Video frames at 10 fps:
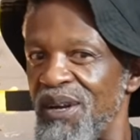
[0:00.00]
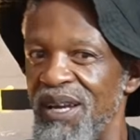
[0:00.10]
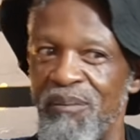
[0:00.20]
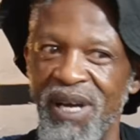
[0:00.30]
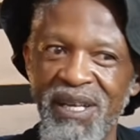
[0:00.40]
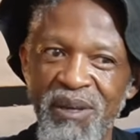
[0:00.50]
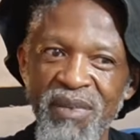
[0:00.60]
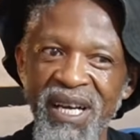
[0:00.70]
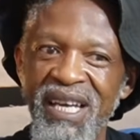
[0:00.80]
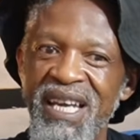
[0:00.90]

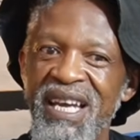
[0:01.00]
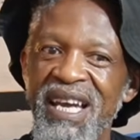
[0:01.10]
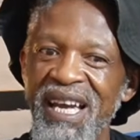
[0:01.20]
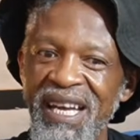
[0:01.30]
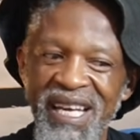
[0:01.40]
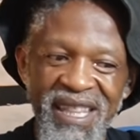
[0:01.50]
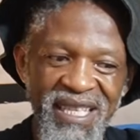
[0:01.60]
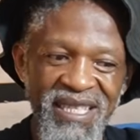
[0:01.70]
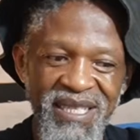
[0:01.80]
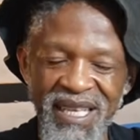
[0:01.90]
Barkima, another
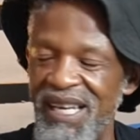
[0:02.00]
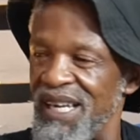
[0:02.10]
is